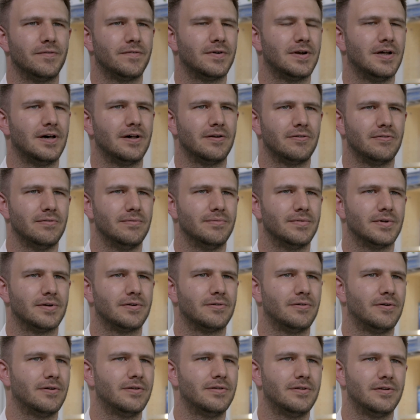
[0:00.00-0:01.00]
of classrooms
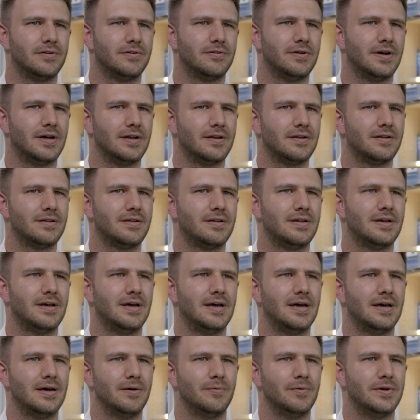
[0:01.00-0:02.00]
across the Trust
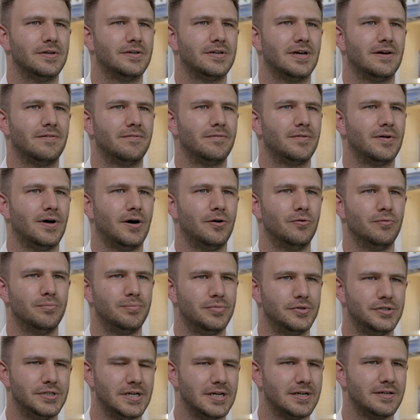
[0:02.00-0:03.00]
which have old
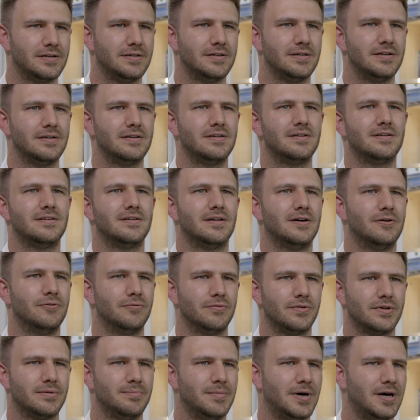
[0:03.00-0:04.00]
projectors,
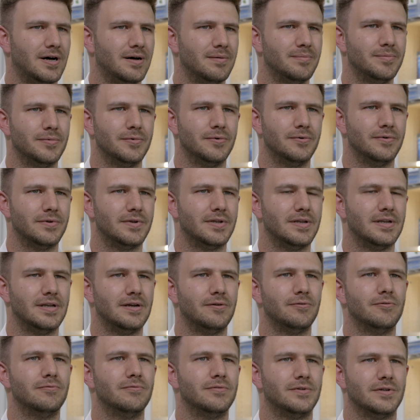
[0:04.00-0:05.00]
old smart boards, and
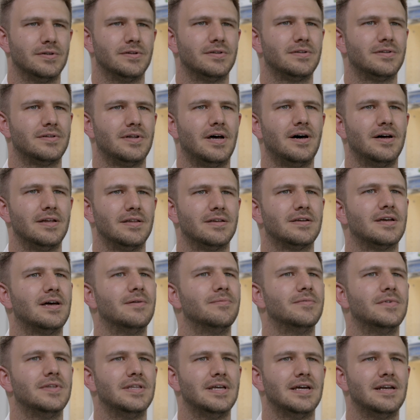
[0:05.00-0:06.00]
they're all just starting to
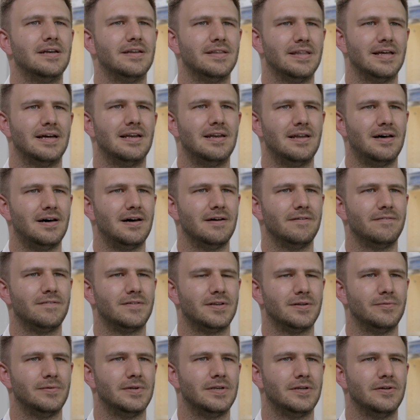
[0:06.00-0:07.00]
come to the end of their life,
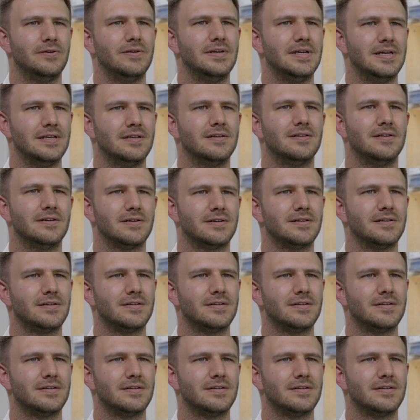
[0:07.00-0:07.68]
so we do need to look